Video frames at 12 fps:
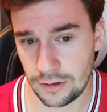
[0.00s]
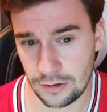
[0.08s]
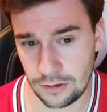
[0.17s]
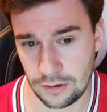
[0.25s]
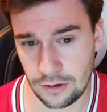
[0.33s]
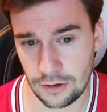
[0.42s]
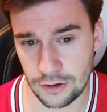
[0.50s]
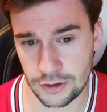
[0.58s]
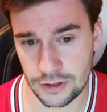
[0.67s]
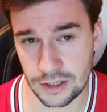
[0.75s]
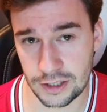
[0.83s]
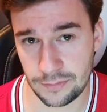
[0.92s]

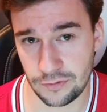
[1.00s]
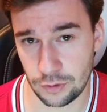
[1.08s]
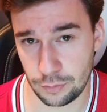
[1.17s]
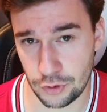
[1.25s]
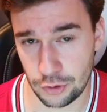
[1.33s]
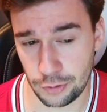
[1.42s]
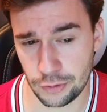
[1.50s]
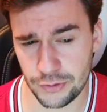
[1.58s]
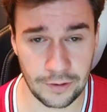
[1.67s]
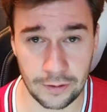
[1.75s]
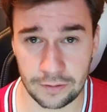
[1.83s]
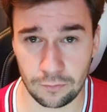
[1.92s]
auction except for promos
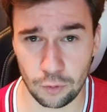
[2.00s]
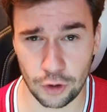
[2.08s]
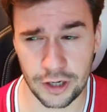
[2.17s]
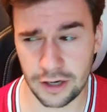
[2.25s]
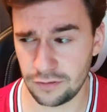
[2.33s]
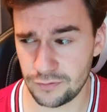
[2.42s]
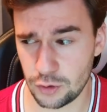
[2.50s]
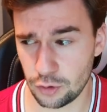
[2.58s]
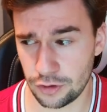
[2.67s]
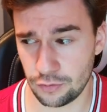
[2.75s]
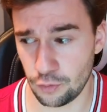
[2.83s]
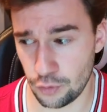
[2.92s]
that were kind of
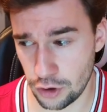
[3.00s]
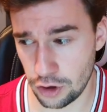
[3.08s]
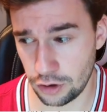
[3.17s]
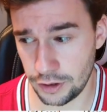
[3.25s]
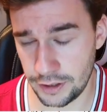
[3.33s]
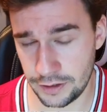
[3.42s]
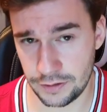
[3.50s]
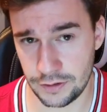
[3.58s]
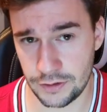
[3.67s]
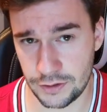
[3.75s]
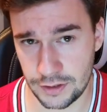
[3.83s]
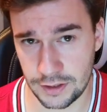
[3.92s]
sorted wrong in the
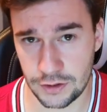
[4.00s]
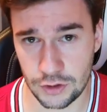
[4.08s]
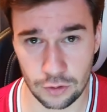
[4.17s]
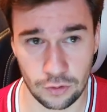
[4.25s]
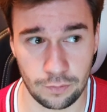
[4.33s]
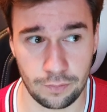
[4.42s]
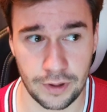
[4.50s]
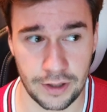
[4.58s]
set, so the